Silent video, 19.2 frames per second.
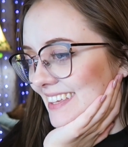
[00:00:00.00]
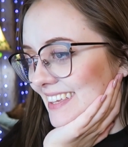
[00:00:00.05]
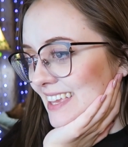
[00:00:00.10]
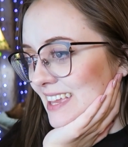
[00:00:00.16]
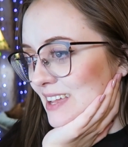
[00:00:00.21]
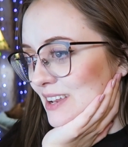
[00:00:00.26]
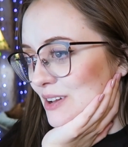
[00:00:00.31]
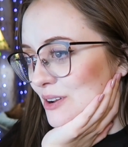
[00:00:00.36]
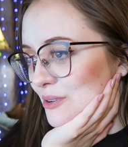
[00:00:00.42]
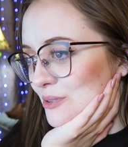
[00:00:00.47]

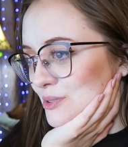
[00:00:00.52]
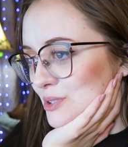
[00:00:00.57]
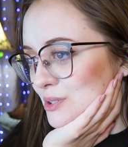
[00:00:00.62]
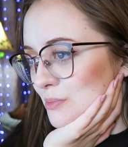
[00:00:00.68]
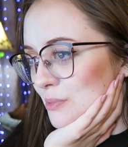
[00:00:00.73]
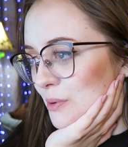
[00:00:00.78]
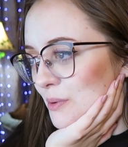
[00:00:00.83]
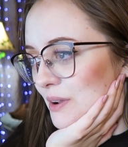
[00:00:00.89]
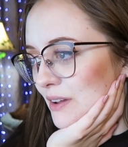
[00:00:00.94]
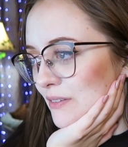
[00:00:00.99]

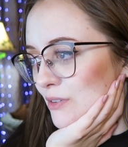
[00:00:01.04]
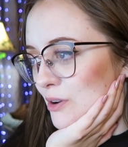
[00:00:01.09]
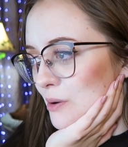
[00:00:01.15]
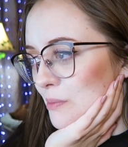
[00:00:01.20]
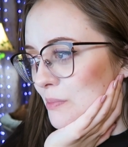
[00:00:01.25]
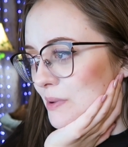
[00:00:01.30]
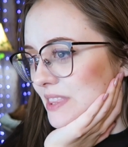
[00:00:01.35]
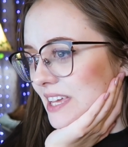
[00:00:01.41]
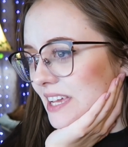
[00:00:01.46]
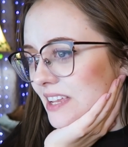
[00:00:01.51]
super whatever.
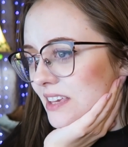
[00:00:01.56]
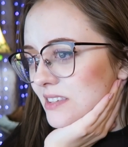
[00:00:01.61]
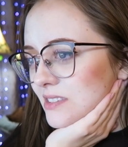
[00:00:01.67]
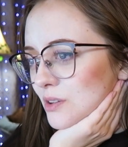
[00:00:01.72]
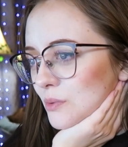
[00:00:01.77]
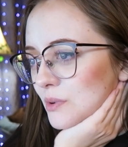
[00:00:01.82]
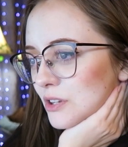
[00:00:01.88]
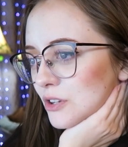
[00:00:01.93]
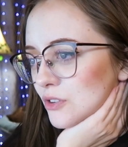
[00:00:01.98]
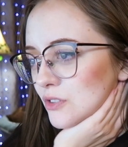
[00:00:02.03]
But that is so